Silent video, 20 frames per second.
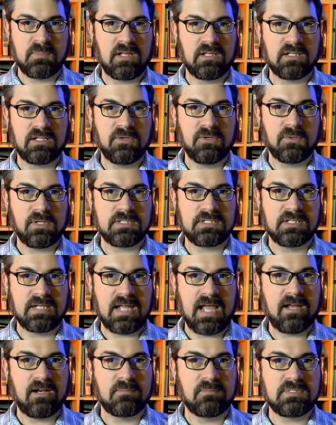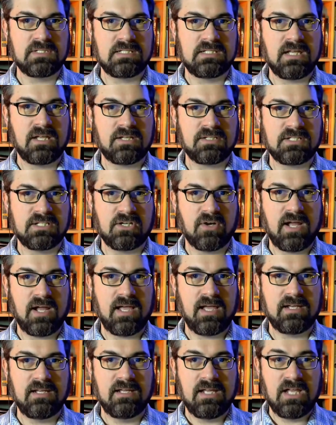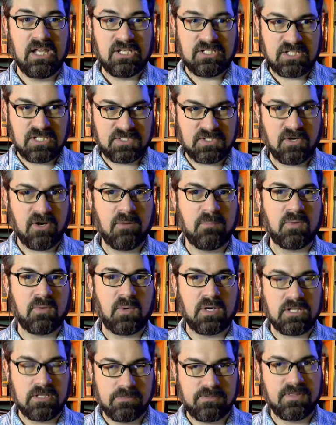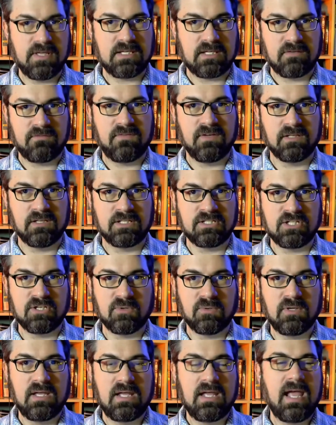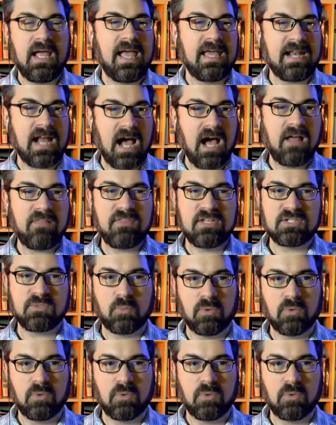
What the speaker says: molecules and atoms and cells in your head determine what you think and feel and do. And on this